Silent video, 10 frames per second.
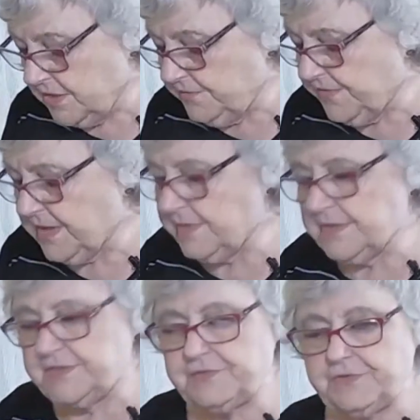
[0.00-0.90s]
forget the
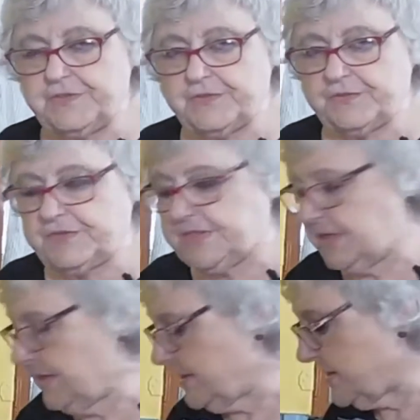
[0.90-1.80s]
soy sauce
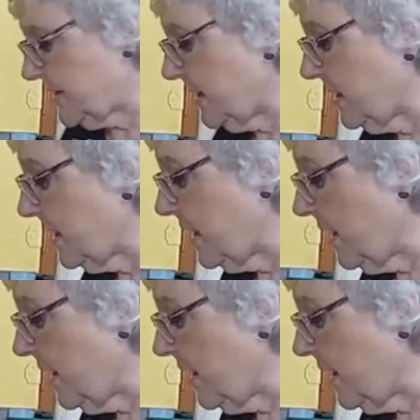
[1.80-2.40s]
itself